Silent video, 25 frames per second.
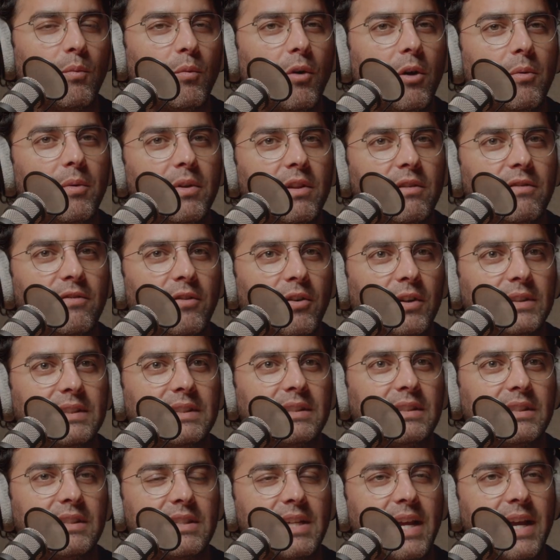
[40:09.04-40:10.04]
What were the
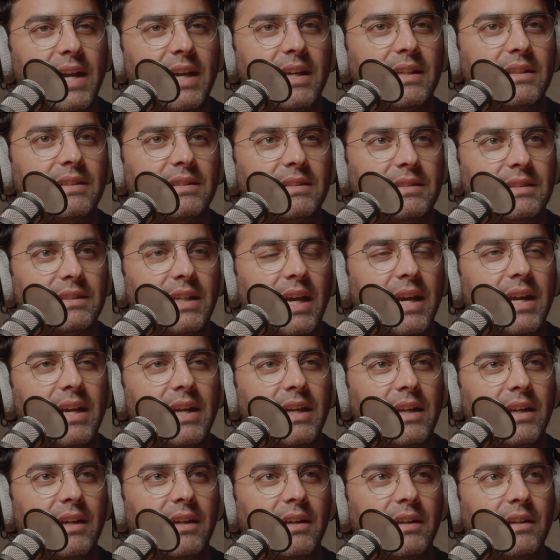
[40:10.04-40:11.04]
voices in your head
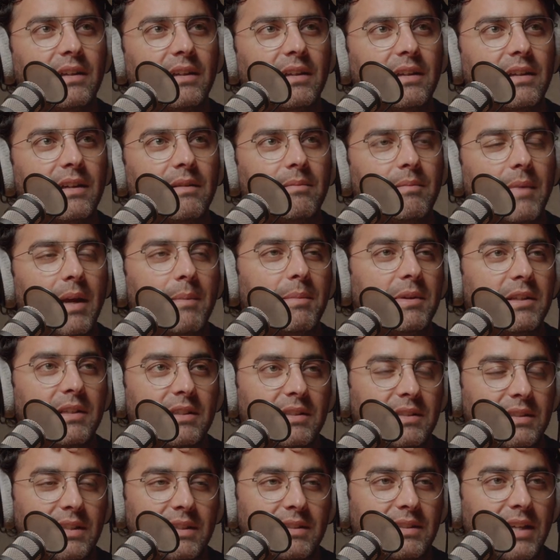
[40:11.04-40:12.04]
saying? Maybe
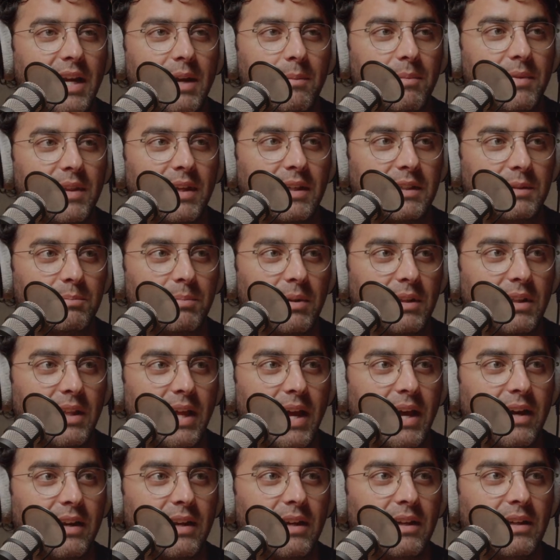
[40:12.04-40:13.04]
just the same things but
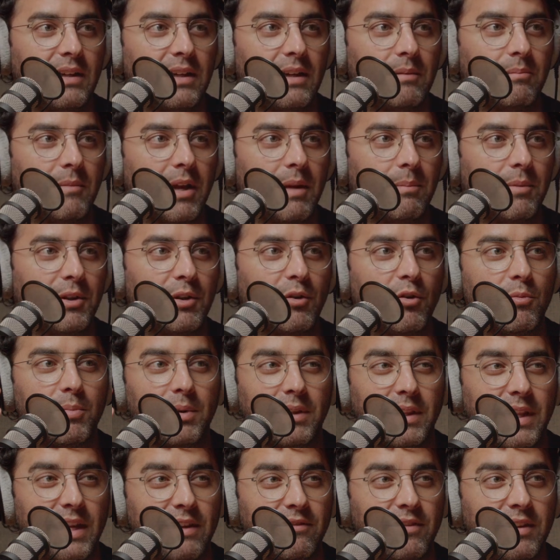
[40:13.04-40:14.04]
louder, and maybe you were
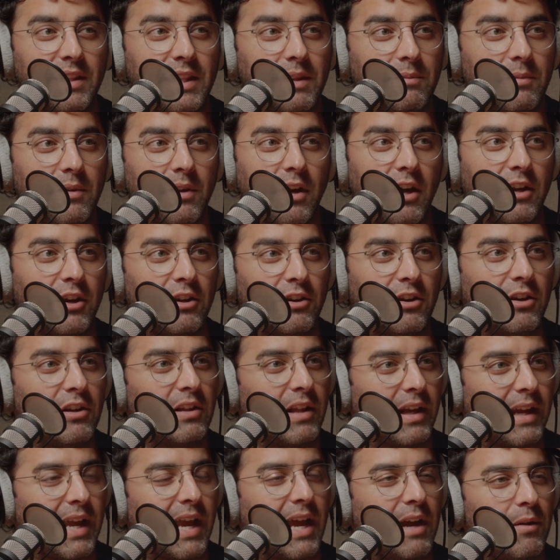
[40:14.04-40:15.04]
believing them. I don't
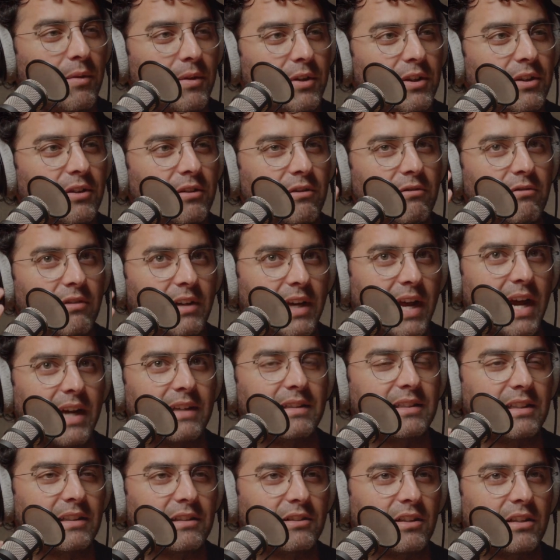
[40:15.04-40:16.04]
know. Like, how were you
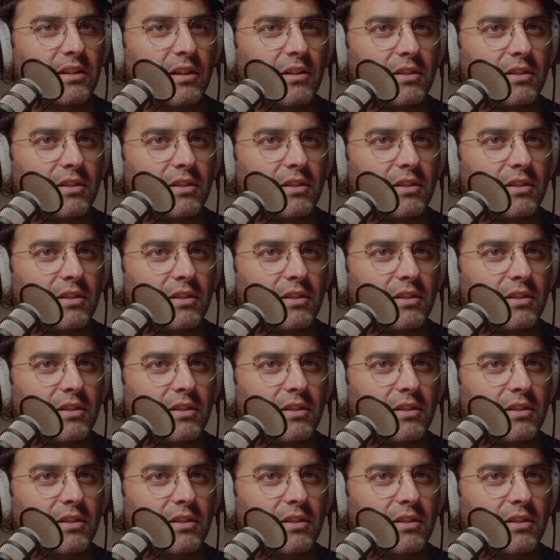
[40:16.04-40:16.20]
reacting to